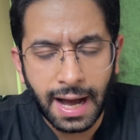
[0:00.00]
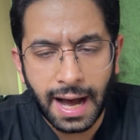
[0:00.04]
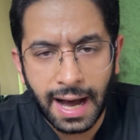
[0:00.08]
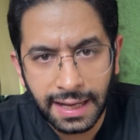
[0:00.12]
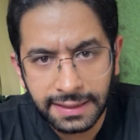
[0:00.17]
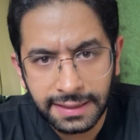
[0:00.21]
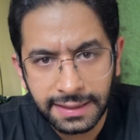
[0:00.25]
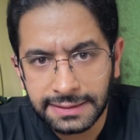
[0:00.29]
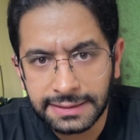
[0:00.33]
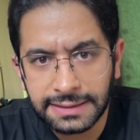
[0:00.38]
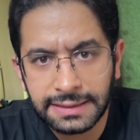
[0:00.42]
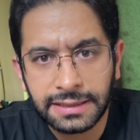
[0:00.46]

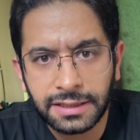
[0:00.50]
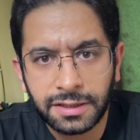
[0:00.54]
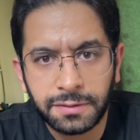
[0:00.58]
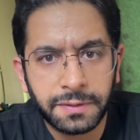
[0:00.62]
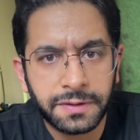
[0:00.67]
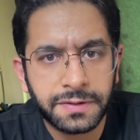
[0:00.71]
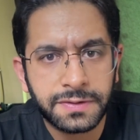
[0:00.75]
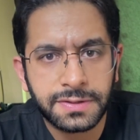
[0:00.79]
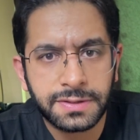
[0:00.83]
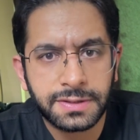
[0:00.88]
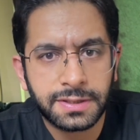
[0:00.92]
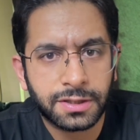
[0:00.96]
other
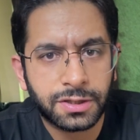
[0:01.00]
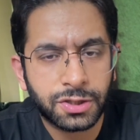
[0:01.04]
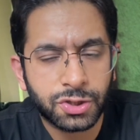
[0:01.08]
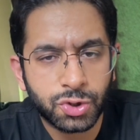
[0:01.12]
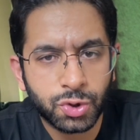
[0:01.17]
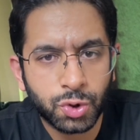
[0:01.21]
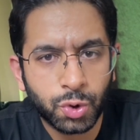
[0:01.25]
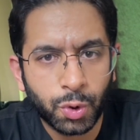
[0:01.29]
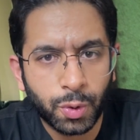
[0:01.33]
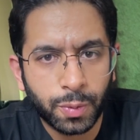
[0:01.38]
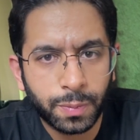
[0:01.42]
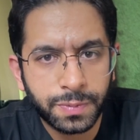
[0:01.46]
Littmann
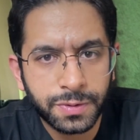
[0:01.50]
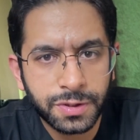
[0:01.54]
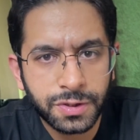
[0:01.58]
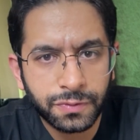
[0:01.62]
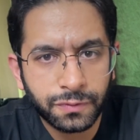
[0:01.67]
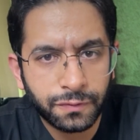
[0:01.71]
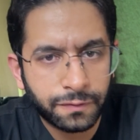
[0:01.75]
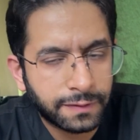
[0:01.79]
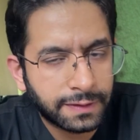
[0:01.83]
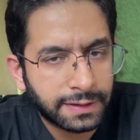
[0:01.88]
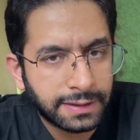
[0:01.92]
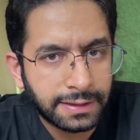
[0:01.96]
stethoscopes
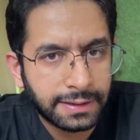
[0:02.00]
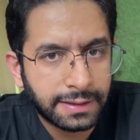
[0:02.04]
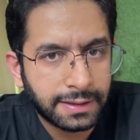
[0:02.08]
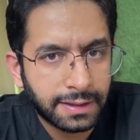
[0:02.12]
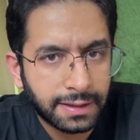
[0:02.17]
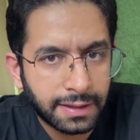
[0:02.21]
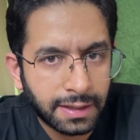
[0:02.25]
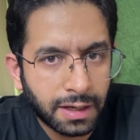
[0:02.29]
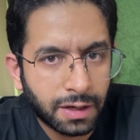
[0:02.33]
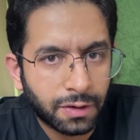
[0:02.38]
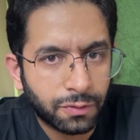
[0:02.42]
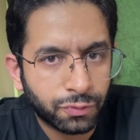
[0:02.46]
will
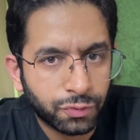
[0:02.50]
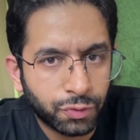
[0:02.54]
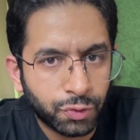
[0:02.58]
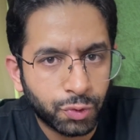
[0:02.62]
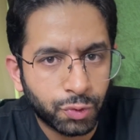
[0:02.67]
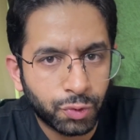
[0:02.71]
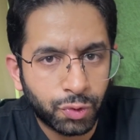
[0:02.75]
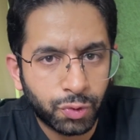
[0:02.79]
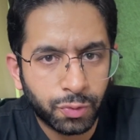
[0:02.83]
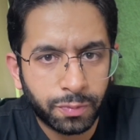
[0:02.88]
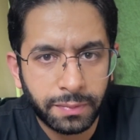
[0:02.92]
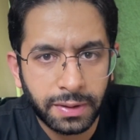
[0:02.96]
allow
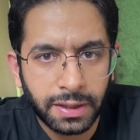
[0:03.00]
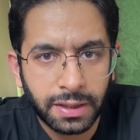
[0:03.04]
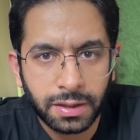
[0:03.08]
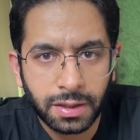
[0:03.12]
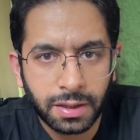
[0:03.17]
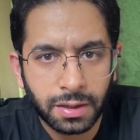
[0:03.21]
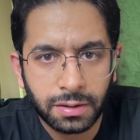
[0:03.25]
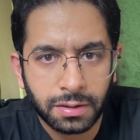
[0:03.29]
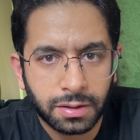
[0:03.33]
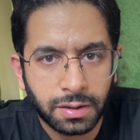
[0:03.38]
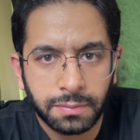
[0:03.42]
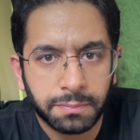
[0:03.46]
you to make
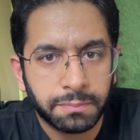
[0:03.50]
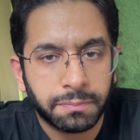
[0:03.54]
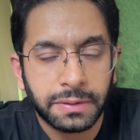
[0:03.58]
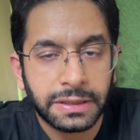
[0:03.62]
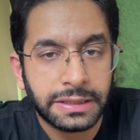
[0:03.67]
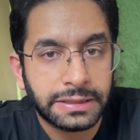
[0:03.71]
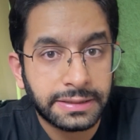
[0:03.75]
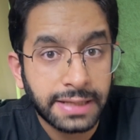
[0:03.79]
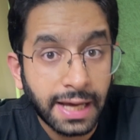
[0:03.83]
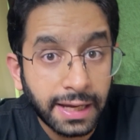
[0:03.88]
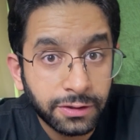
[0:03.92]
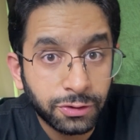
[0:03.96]

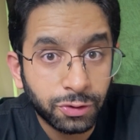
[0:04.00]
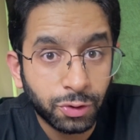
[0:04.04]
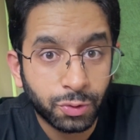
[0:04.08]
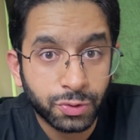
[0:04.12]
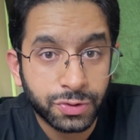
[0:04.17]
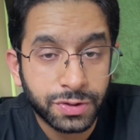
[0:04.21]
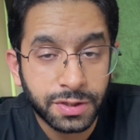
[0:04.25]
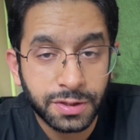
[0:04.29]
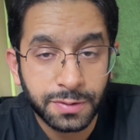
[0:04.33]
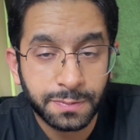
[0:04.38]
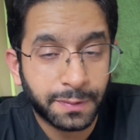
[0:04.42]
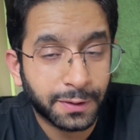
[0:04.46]
complete
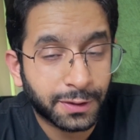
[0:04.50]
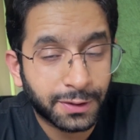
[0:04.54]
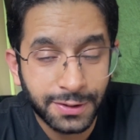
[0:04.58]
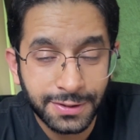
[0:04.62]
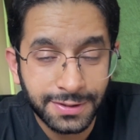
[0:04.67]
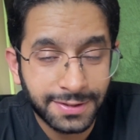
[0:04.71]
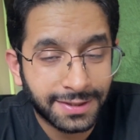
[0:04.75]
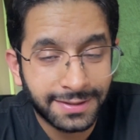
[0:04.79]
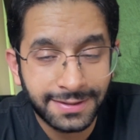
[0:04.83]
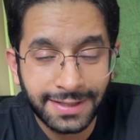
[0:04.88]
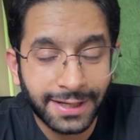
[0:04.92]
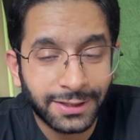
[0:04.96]
diagnosis,
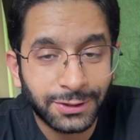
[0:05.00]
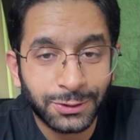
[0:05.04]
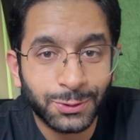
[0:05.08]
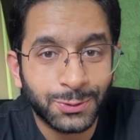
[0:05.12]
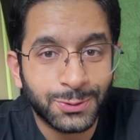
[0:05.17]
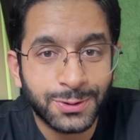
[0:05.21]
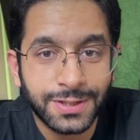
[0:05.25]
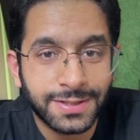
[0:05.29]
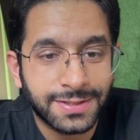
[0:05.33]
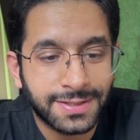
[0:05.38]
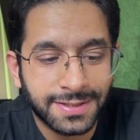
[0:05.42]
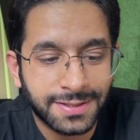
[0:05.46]
because the
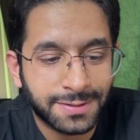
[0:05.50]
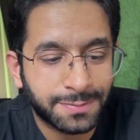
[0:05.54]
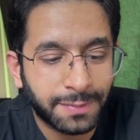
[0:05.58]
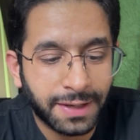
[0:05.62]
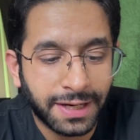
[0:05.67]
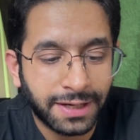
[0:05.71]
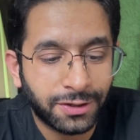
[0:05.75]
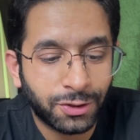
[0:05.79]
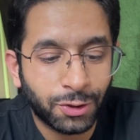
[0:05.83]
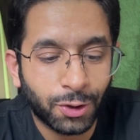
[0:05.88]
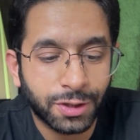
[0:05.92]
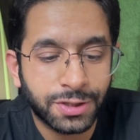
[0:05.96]
diagnosis is
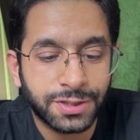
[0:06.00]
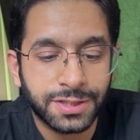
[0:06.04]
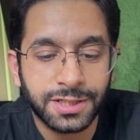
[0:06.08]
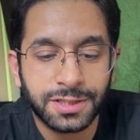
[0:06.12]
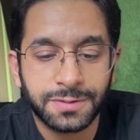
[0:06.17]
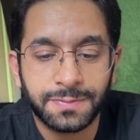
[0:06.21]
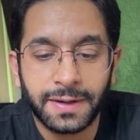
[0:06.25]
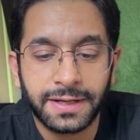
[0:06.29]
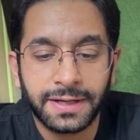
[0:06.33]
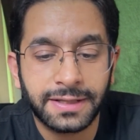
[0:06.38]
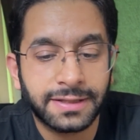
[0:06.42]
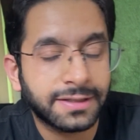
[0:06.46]
made not
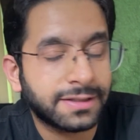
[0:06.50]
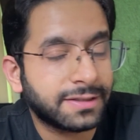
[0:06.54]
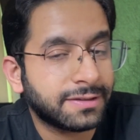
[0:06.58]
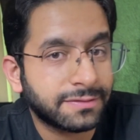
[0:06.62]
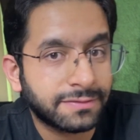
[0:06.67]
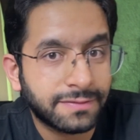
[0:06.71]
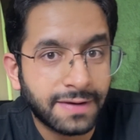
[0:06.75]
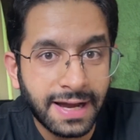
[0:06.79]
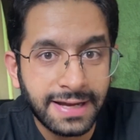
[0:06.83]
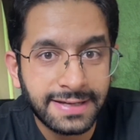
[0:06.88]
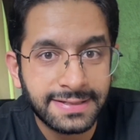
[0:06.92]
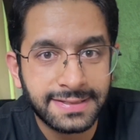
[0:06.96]
just by the
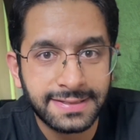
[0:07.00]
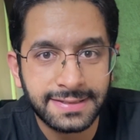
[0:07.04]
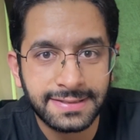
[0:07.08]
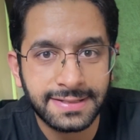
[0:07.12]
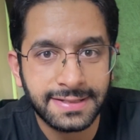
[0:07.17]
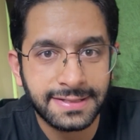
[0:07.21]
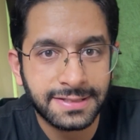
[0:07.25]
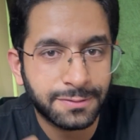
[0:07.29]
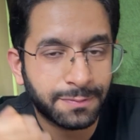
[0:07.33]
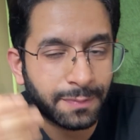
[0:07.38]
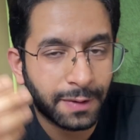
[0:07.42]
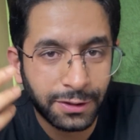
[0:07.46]
devices,
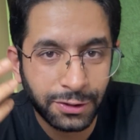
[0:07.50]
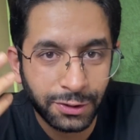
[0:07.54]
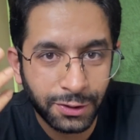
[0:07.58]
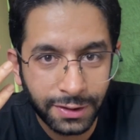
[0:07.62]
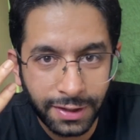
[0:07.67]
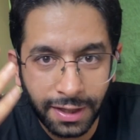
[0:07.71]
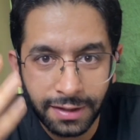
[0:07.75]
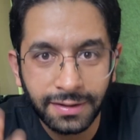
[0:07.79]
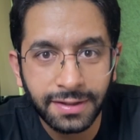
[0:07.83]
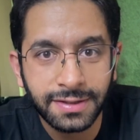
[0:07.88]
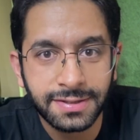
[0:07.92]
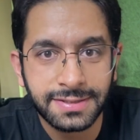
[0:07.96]
it's by your
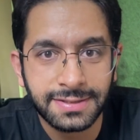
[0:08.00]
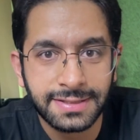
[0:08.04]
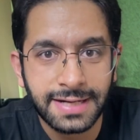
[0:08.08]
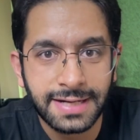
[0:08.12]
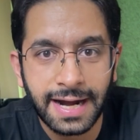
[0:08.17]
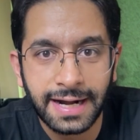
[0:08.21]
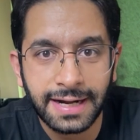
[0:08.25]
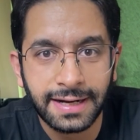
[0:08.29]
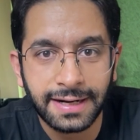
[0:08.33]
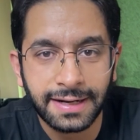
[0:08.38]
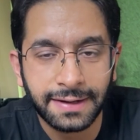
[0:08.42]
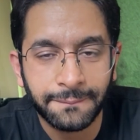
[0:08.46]

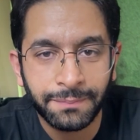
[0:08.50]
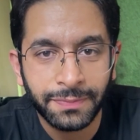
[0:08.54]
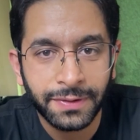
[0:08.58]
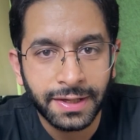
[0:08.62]
understanding.